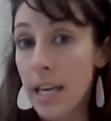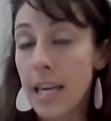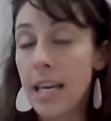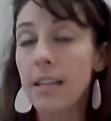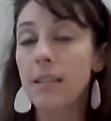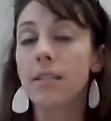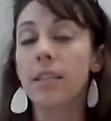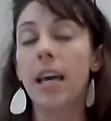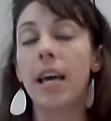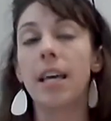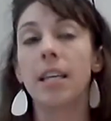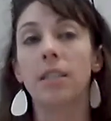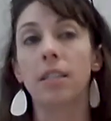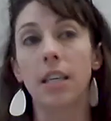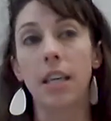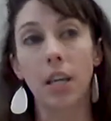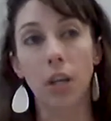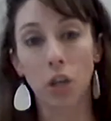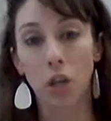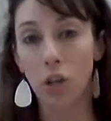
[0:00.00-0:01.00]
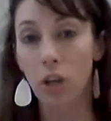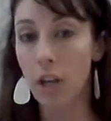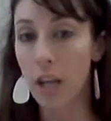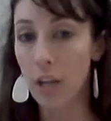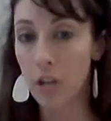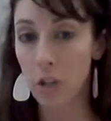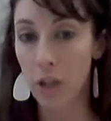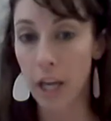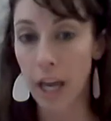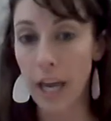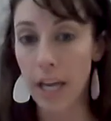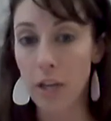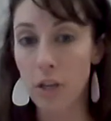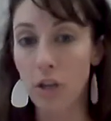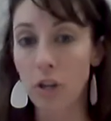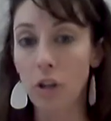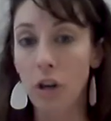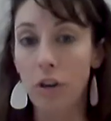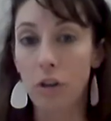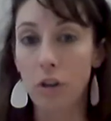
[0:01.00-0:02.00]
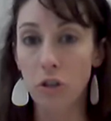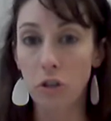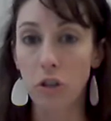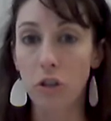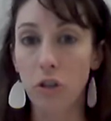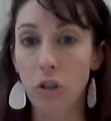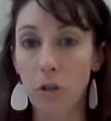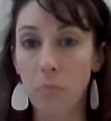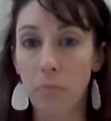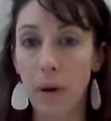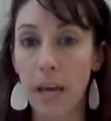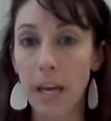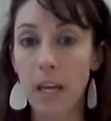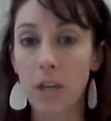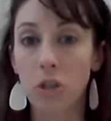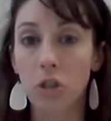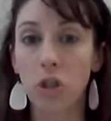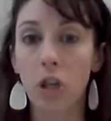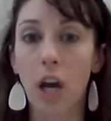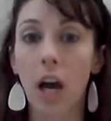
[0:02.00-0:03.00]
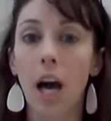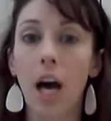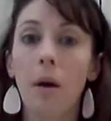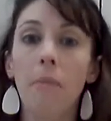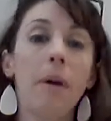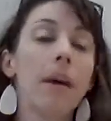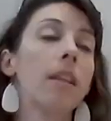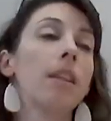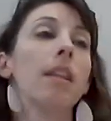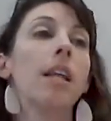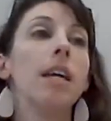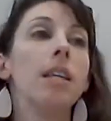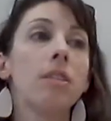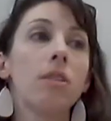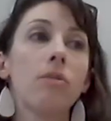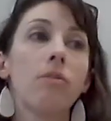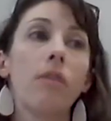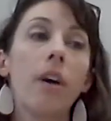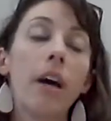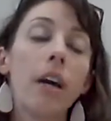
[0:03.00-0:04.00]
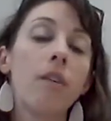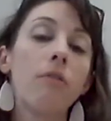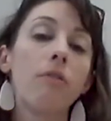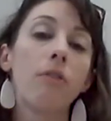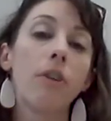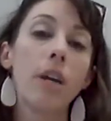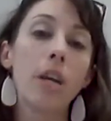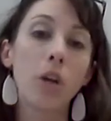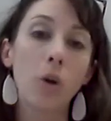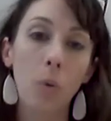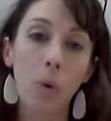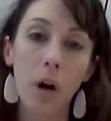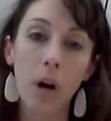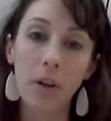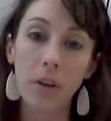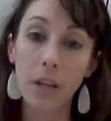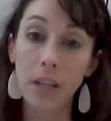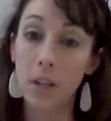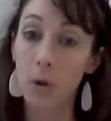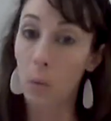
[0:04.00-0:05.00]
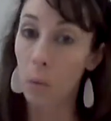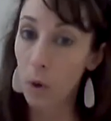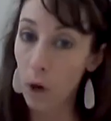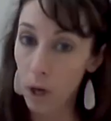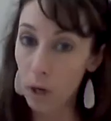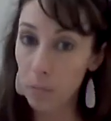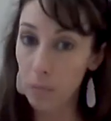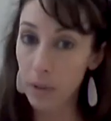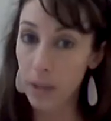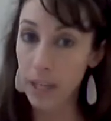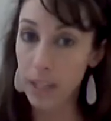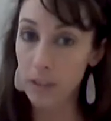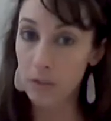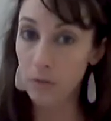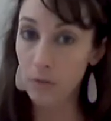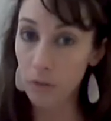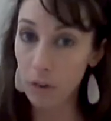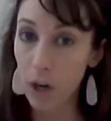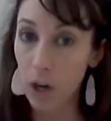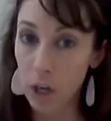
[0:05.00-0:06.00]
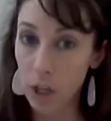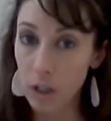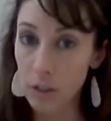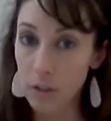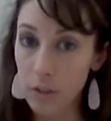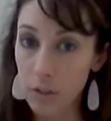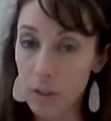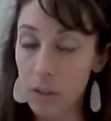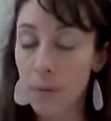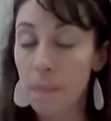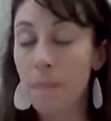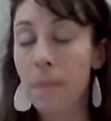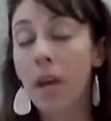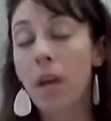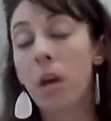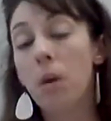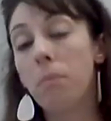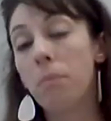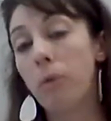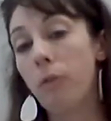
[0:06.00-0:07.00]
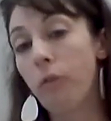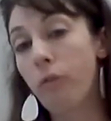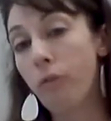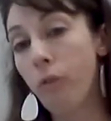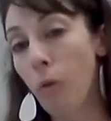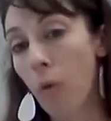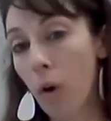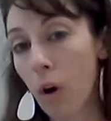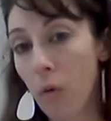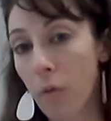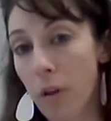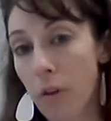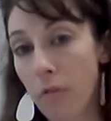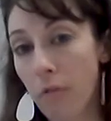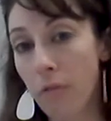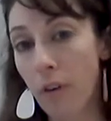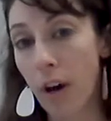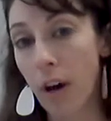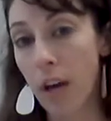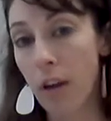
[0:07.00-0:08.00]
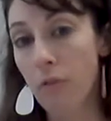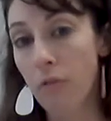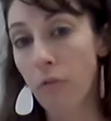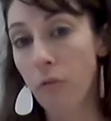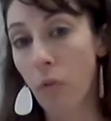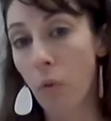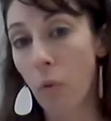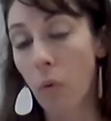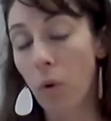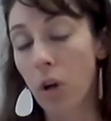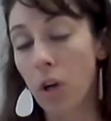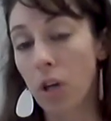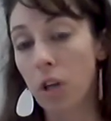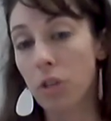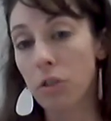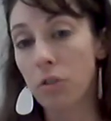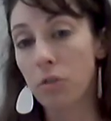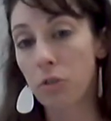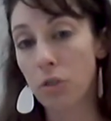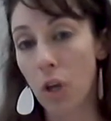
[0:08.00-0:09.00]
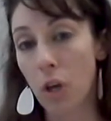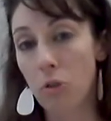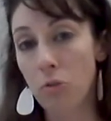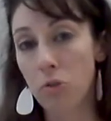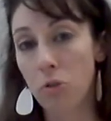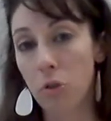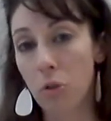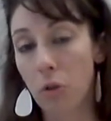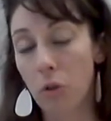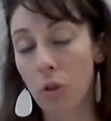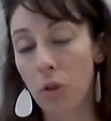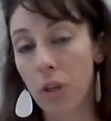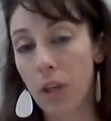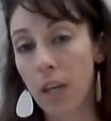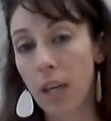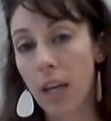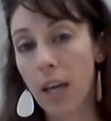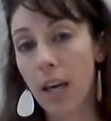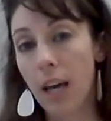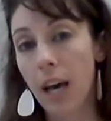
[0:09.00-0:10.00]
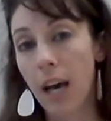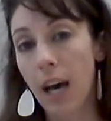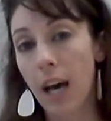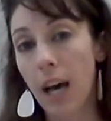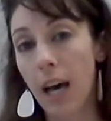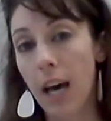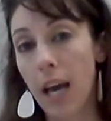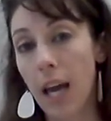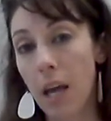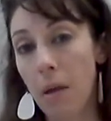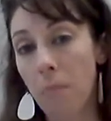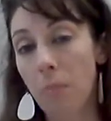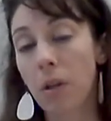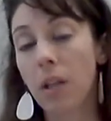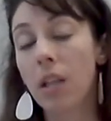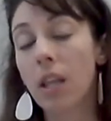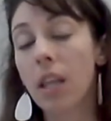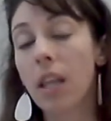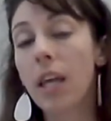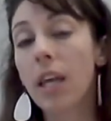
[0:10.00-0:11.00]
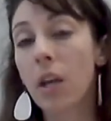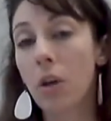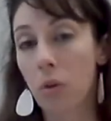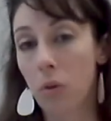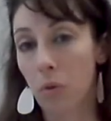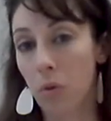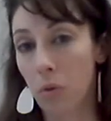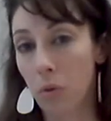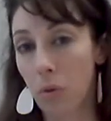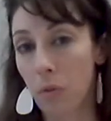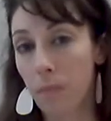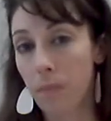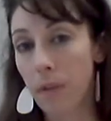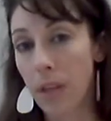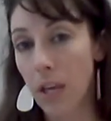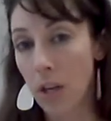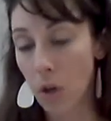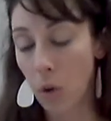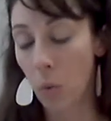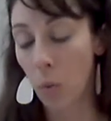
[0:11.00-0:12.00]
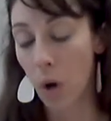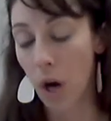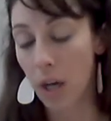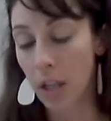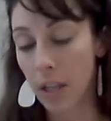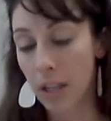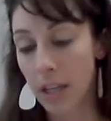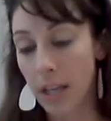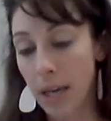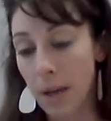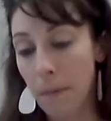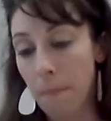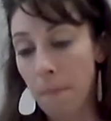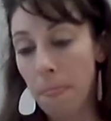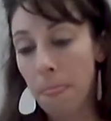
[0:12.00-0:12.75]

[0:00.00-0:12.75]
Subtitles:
He says, get a good education, go get you a good paying job, and let's fight for equality in the workplace first before we fight for social and political equality.